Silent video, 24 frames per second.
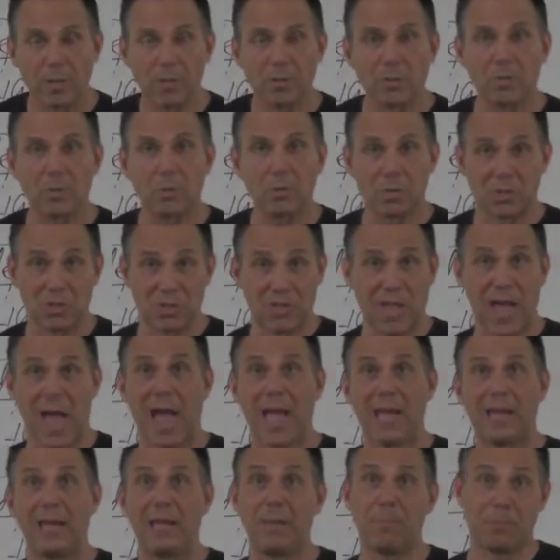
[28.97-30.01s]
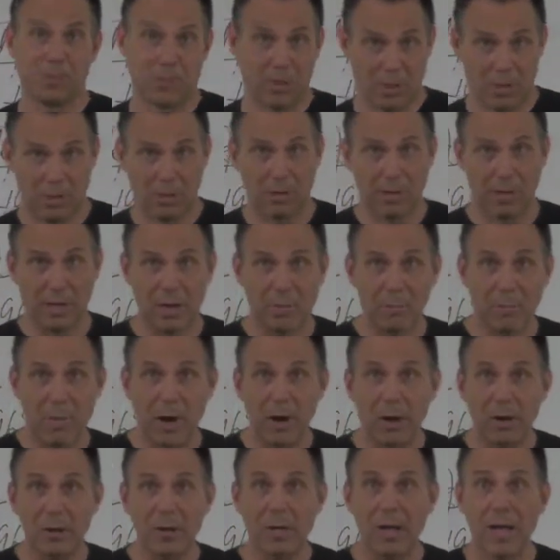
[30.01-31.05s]
to society, particularly in
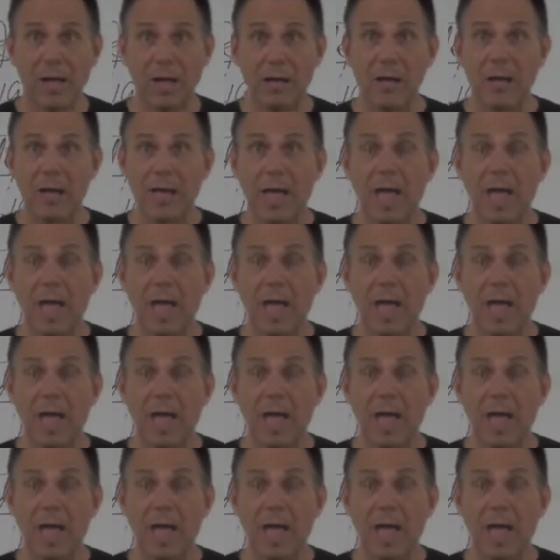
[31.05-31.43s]
America,